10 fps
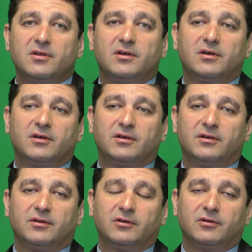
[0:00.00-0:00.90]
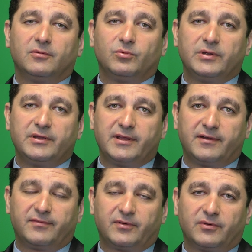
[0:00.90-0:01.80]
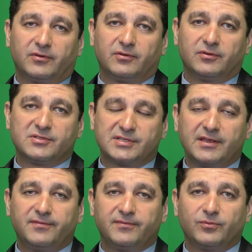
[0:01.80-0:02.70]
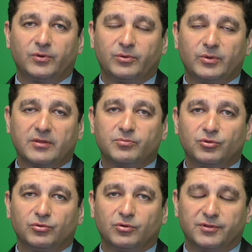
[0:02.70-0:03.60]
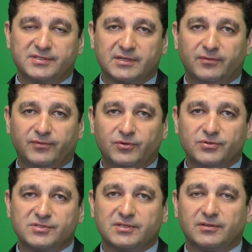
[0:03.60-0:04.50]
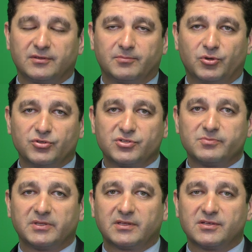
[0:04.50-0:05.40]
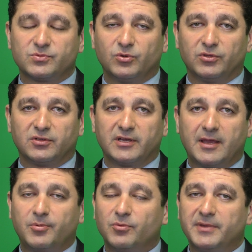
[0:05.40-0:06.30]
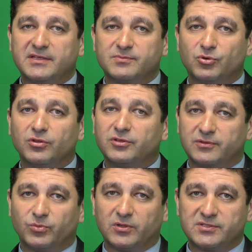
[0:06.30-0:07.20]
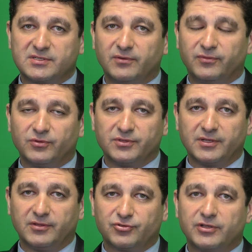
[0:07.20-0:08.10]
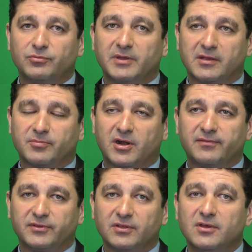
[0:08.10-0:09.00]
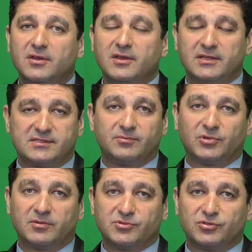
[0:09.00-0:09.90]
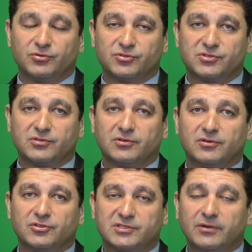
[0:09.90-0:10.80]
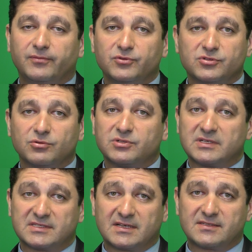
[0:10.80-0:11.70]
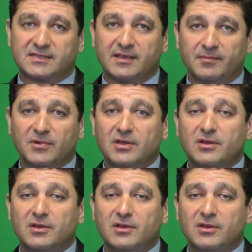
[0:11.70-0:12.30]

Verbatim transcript: uh, we have a, a, safe where we can put all the cell phones and the purses but guess what Apple makes more than one cell phone they try to make a profit and sometimes those uh, cell phones looks exact same